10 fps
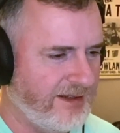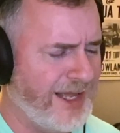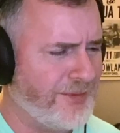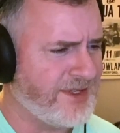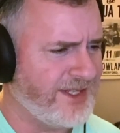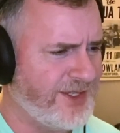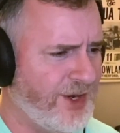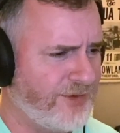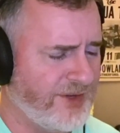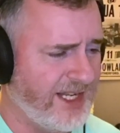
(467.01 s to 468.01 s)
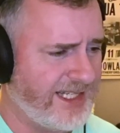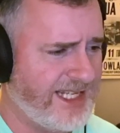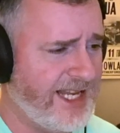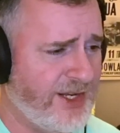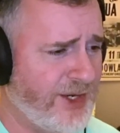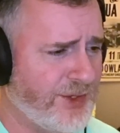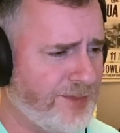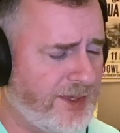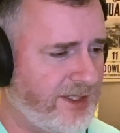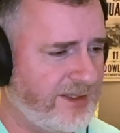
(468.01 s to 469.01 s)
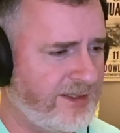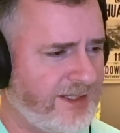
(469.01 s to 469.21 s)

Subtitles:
That was the talk for like 10 years, Paul.